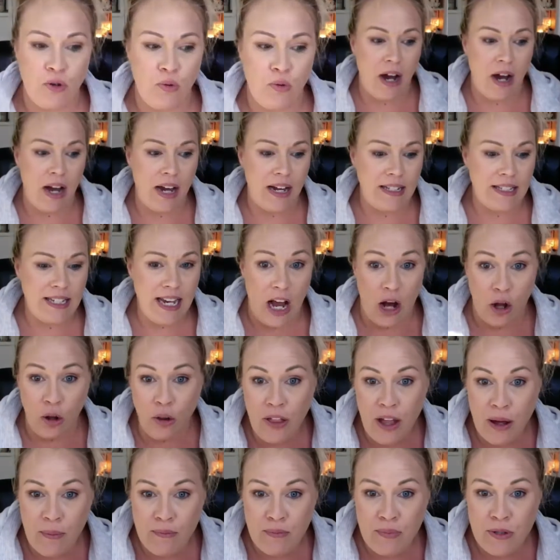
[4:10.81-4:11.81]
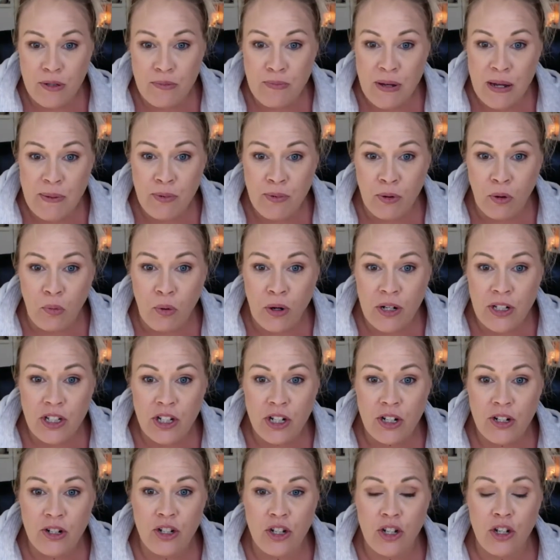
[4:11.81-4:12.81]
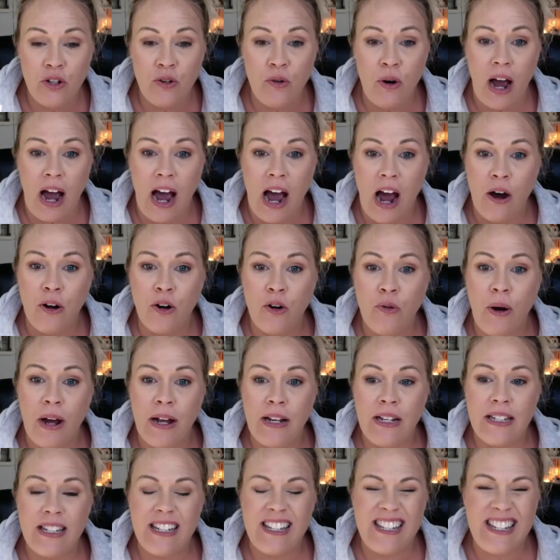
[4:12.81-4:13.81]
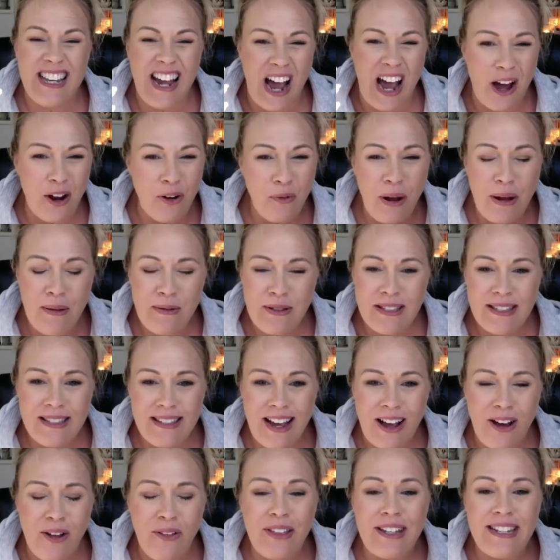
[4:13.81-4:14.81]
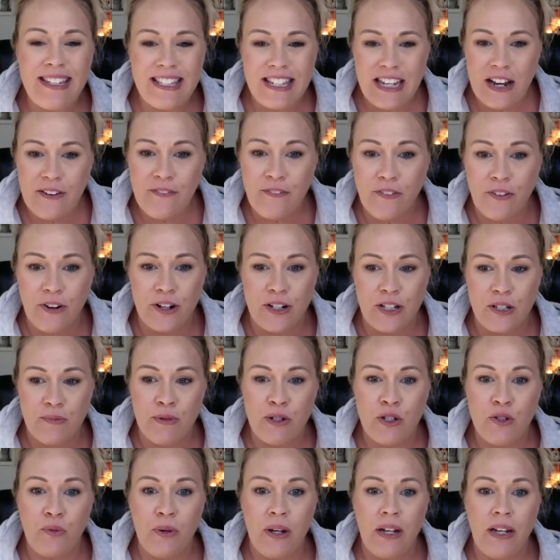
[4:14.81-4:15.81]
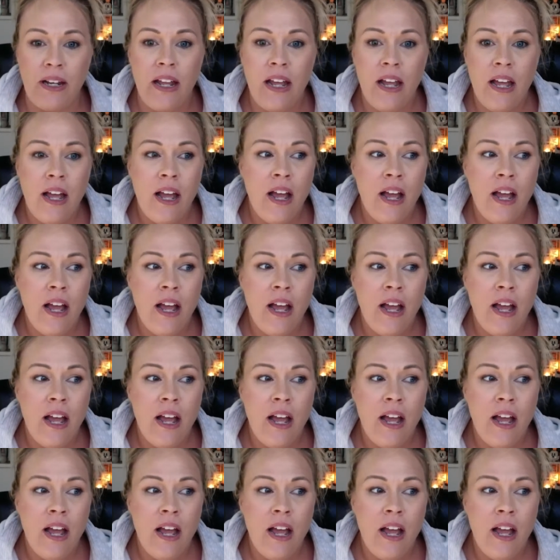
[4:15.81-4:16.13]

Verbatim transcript: I tell them people what to do how do i how do i tell the difference between